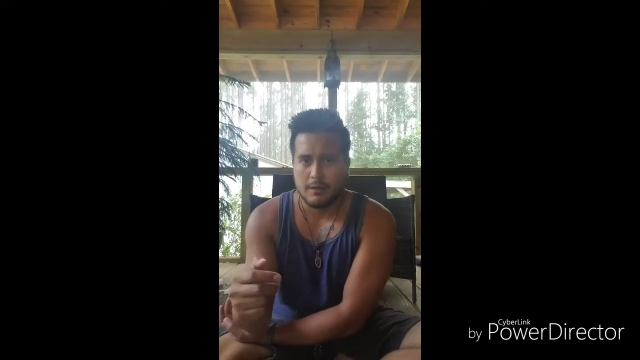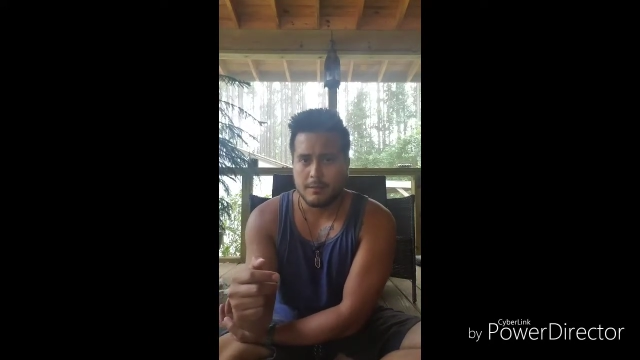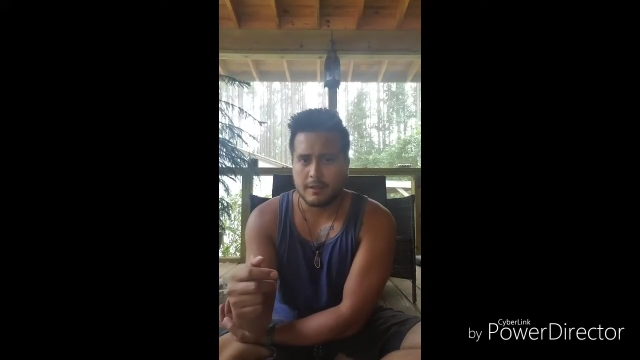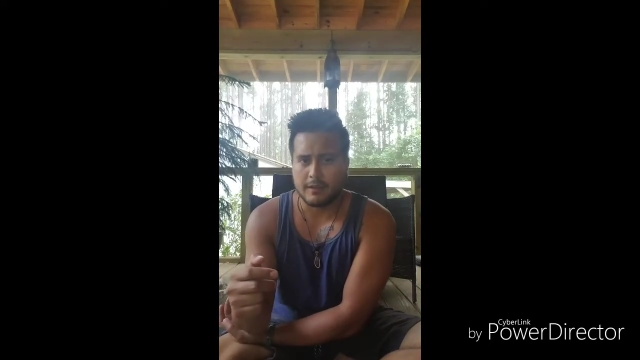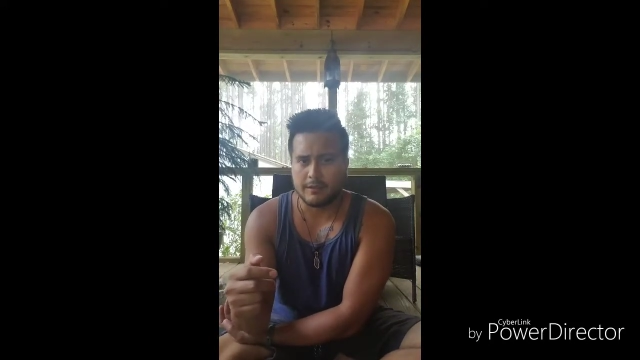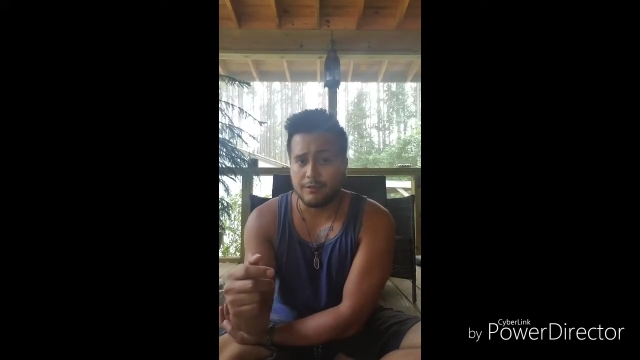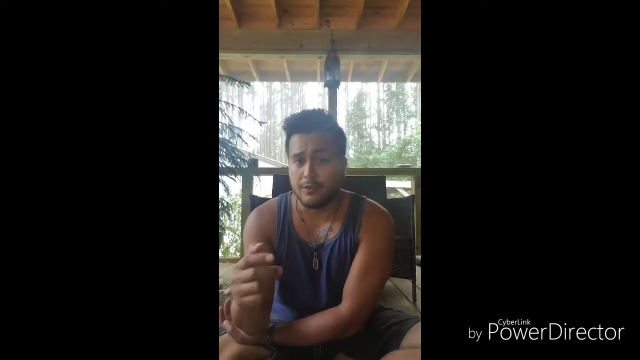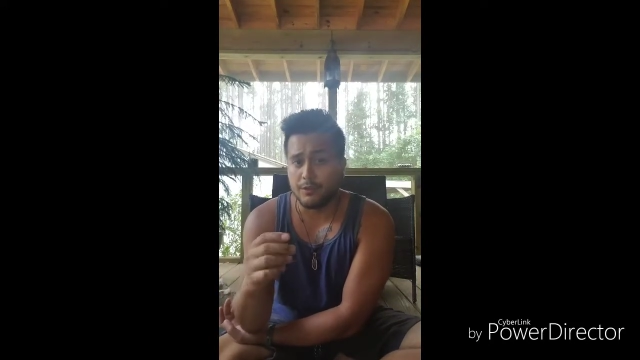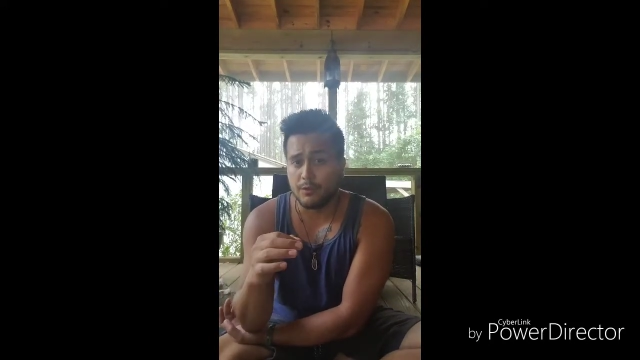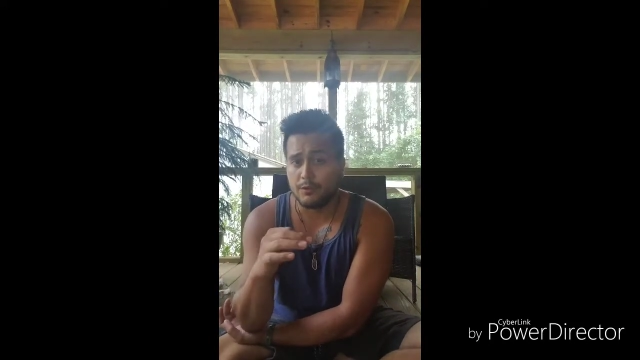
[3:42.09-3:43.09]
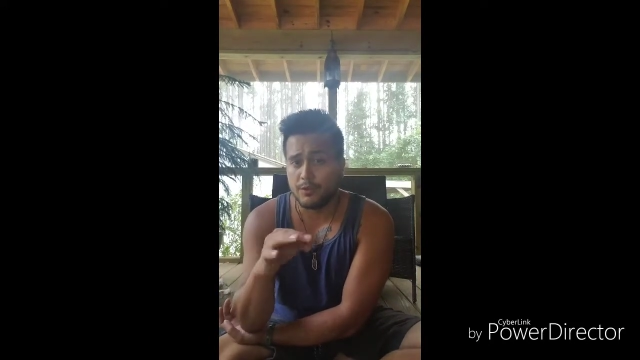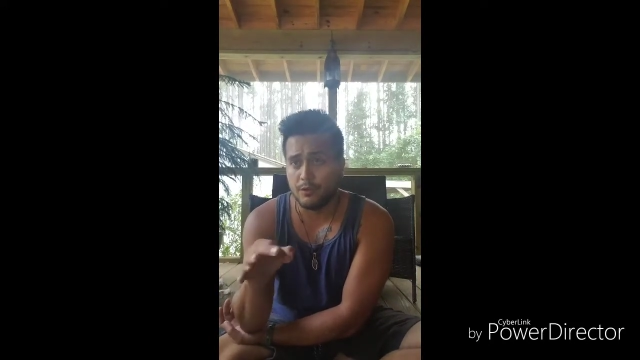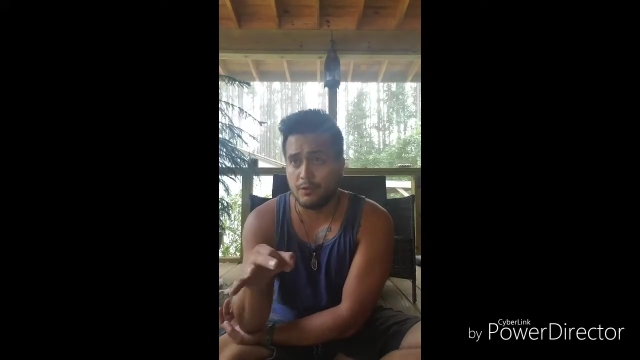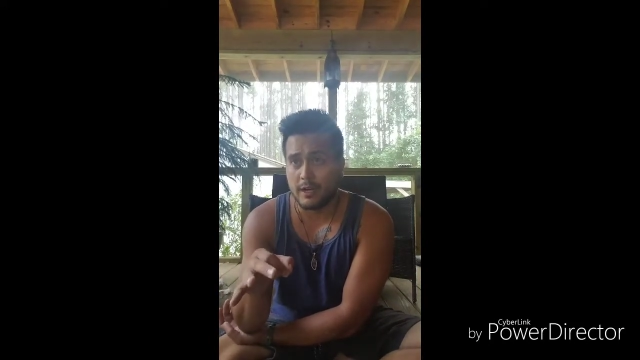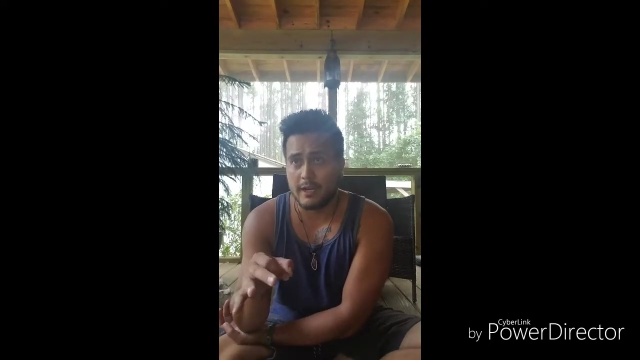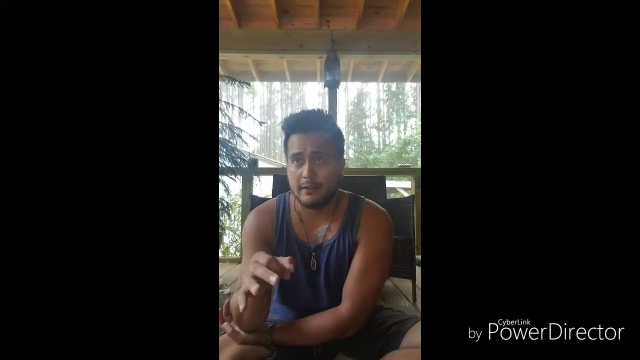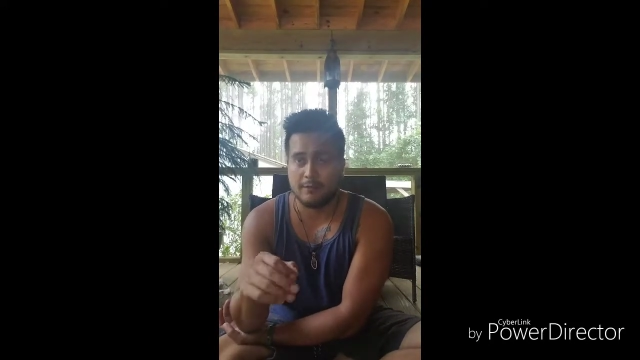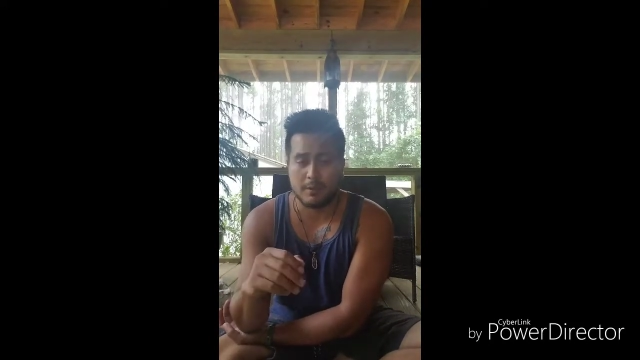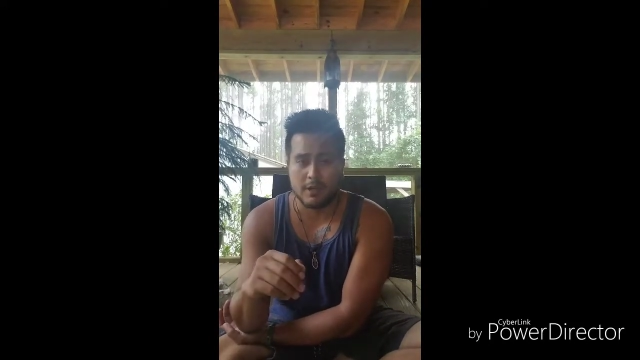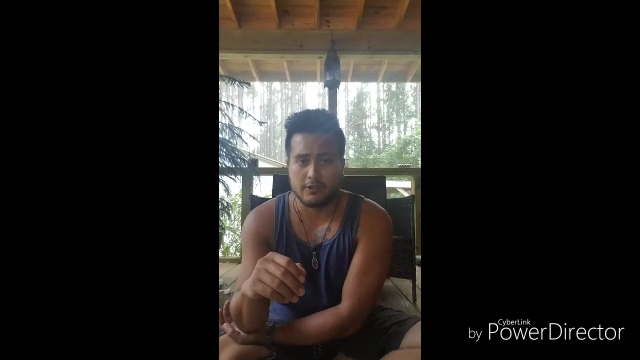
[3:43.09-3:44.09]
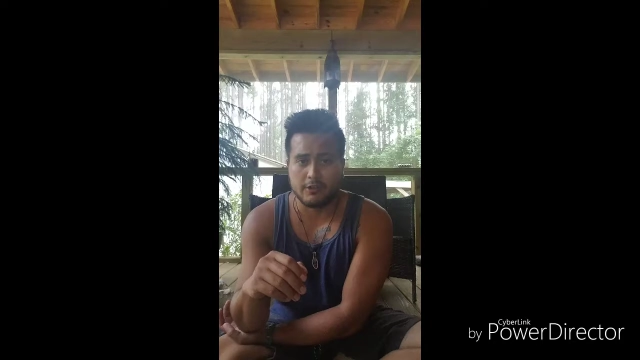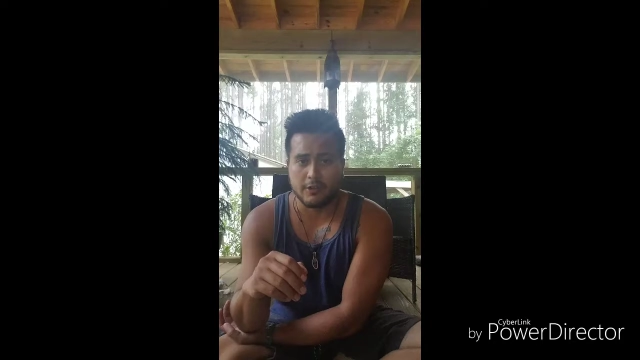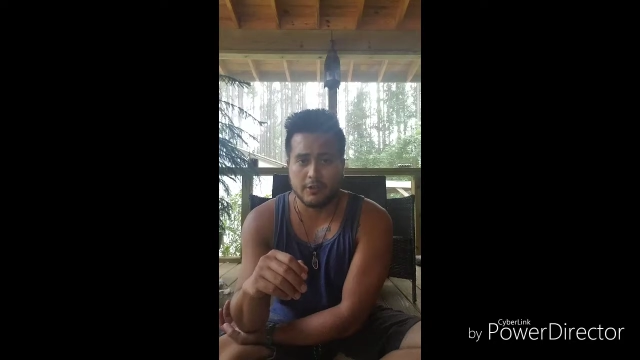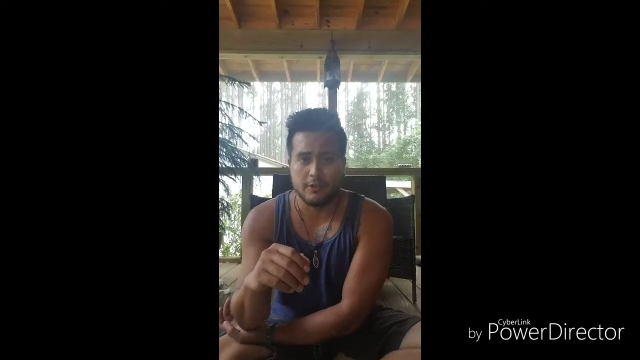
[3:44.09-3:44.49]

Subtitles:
Because if you do too light of pressure,